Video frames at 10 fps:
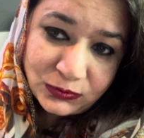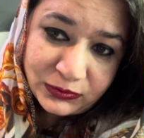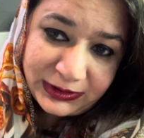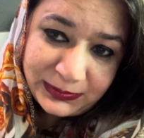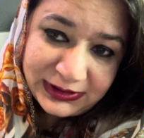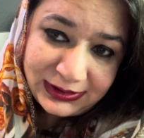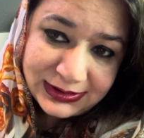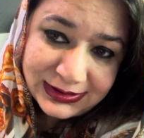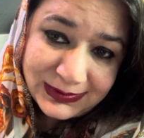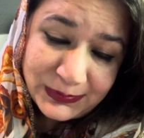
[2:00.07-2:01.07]

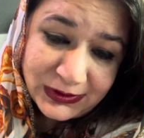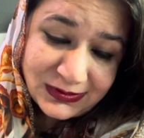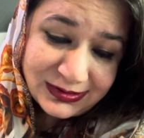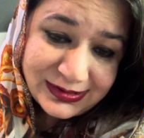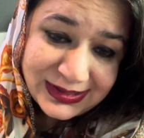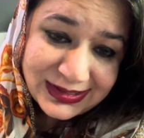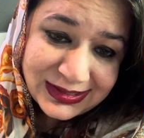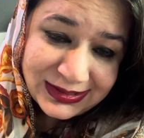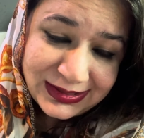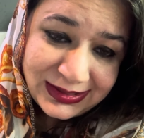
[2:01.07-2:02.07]
rebuild it because
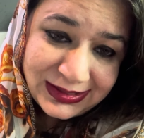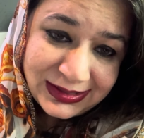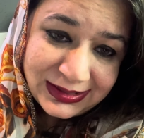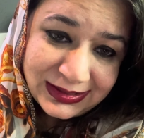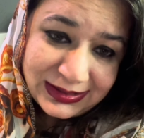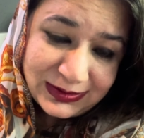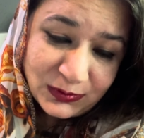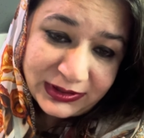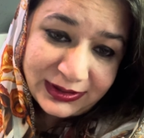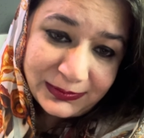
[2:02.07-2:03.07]
they
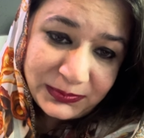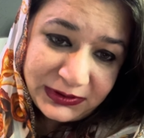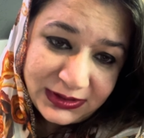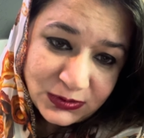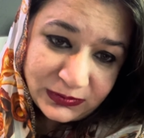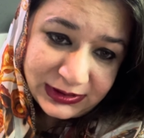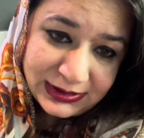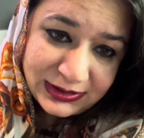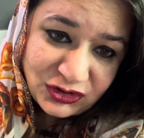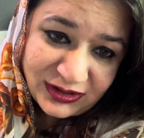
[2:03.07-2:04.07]
want to compete with
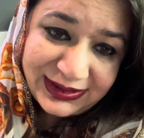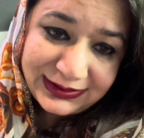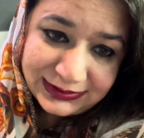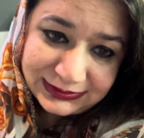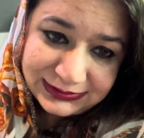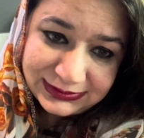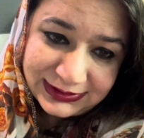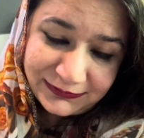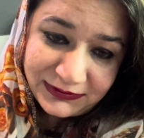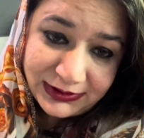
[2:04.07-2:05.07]
China.
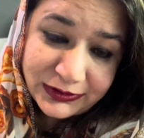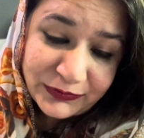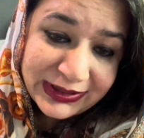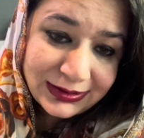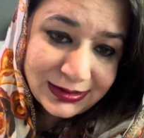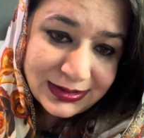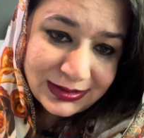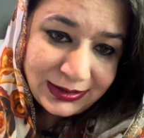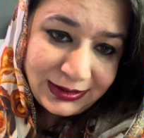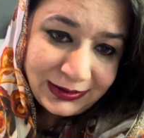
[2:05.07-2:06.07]
They feel threatened
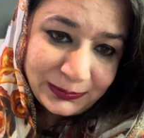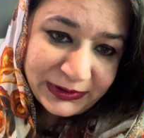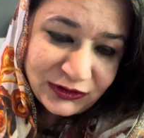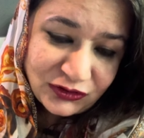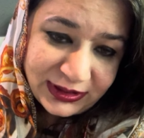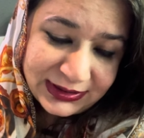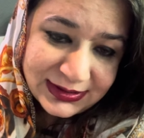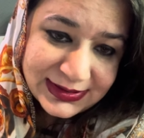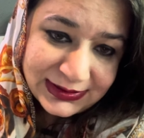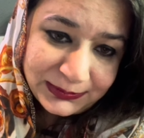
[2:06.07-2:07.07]
by
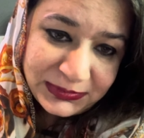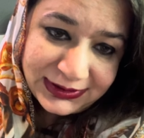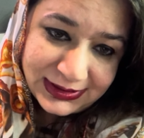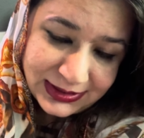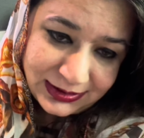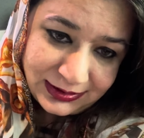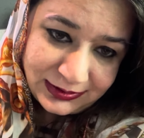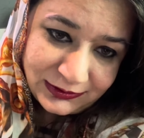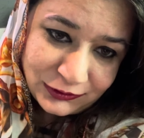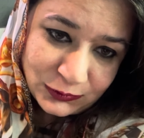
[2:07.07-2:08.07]
China's ability
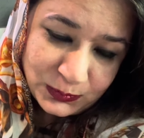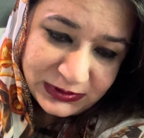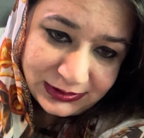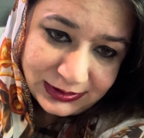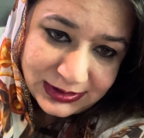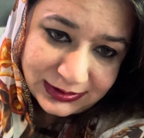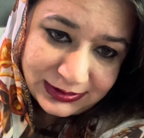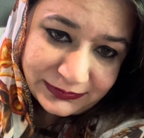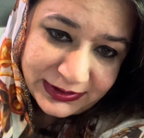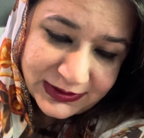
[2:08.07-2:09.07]
to build
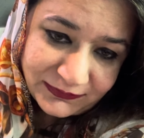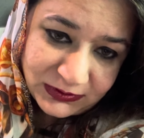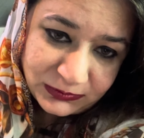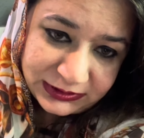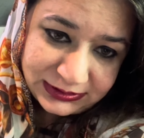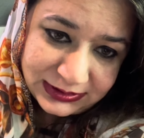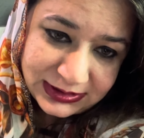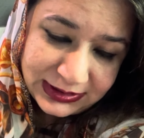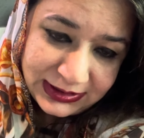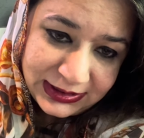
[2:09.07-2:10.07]
the rest of the world
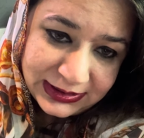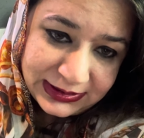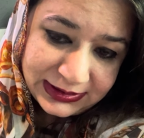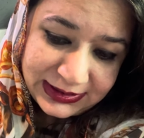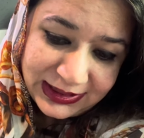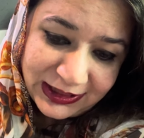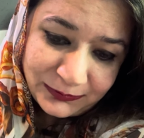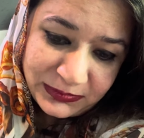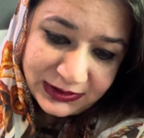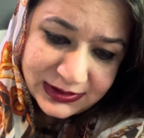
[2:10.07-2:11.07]
that they
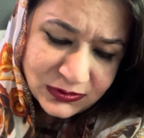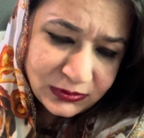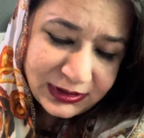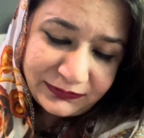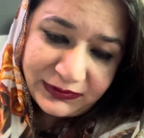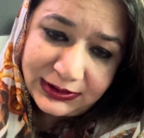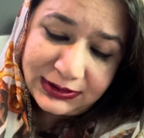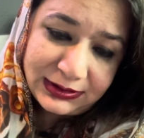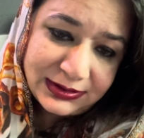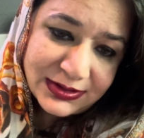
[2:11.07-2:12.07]
have been so
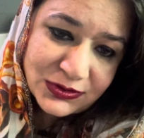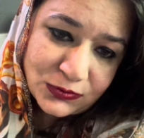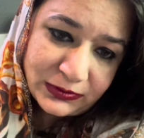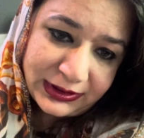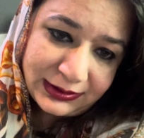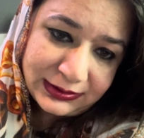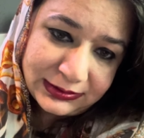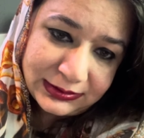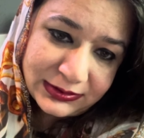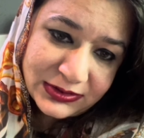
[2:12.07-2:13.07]
conveniently destroying.
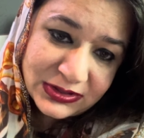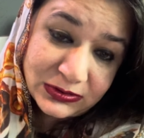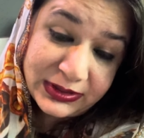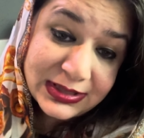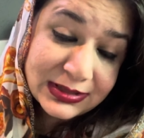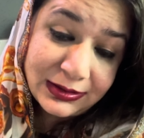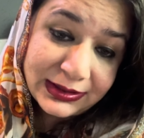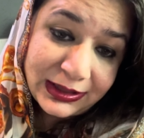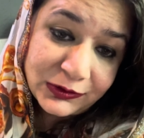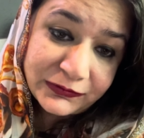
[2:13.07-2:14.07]
So it's not
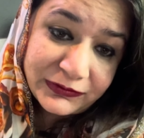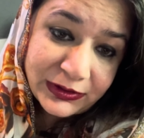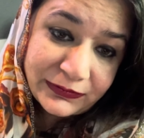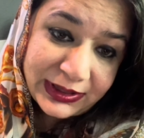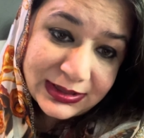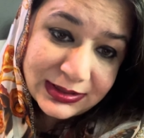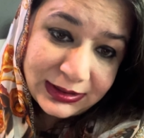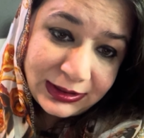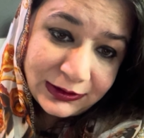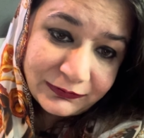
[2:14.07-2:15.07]
out of regret
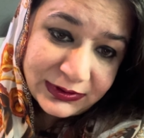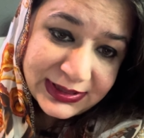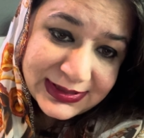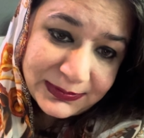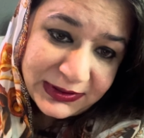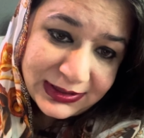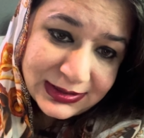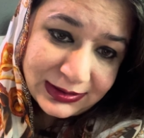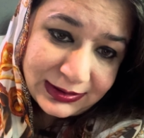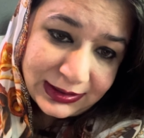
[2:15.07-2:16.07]
for
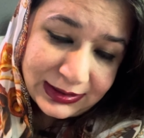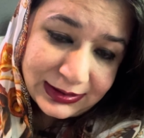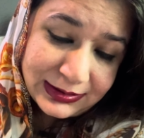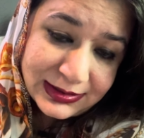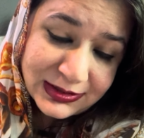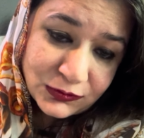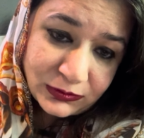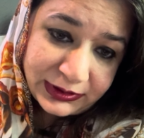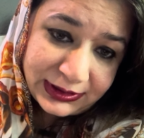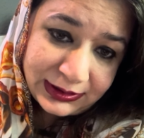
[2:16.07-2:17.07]
decimating and
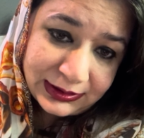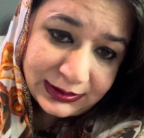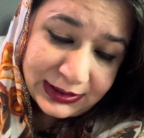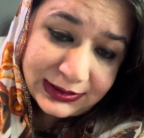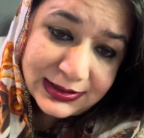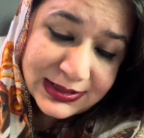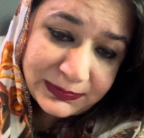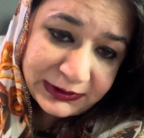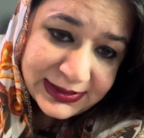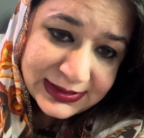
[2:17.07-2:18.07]
destroying and
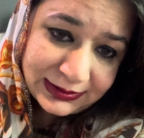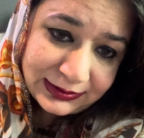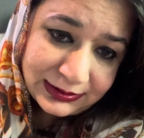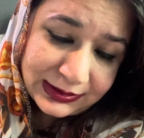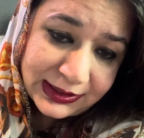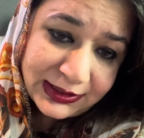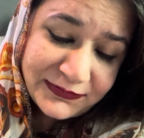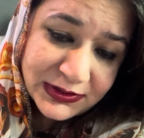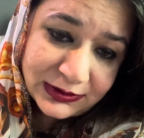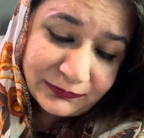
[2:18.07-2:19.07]
displacing the
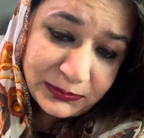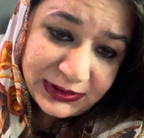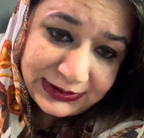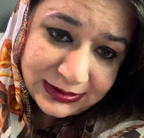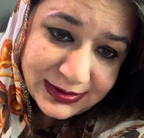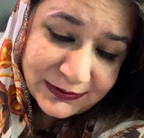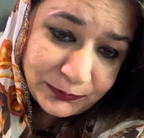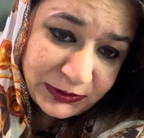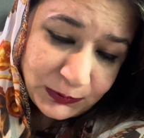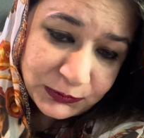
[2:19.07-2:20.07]
lives of millions
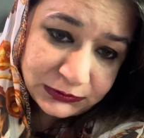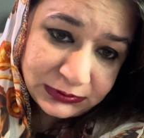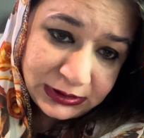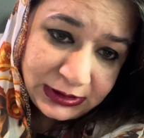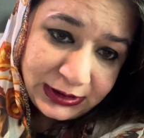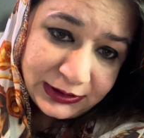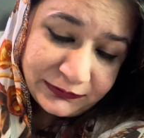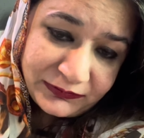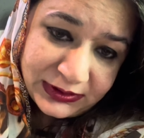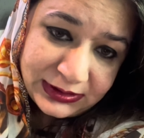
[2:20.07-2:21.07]
of people
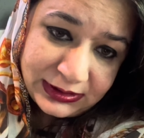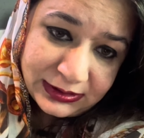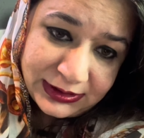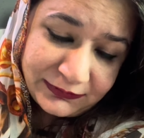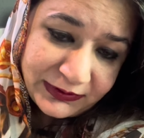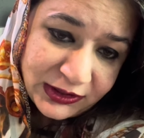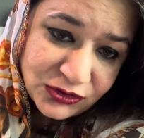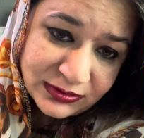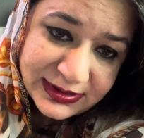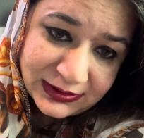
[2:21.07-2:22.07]
with their
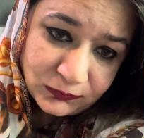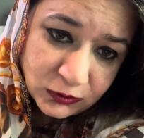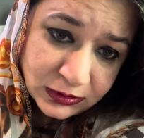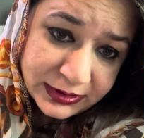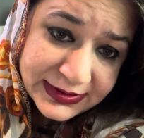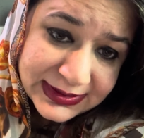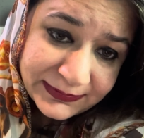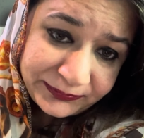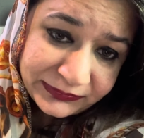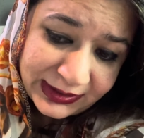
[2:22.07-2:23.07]
invasions and wars
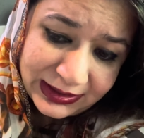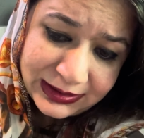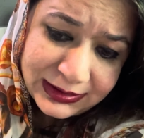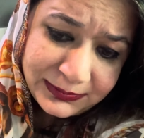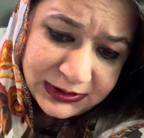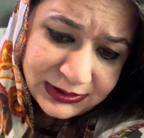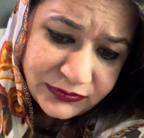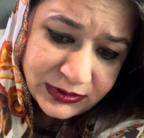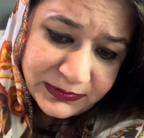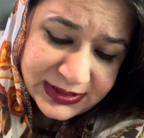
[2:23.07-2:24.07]
and their
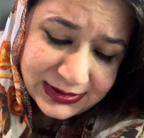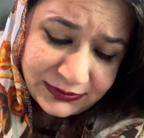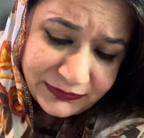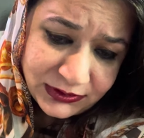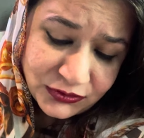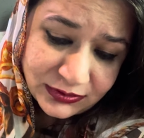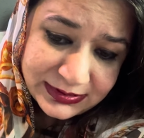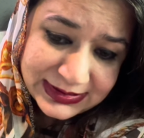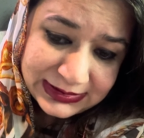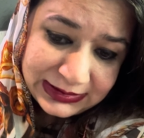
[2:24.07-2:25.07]
military misadventures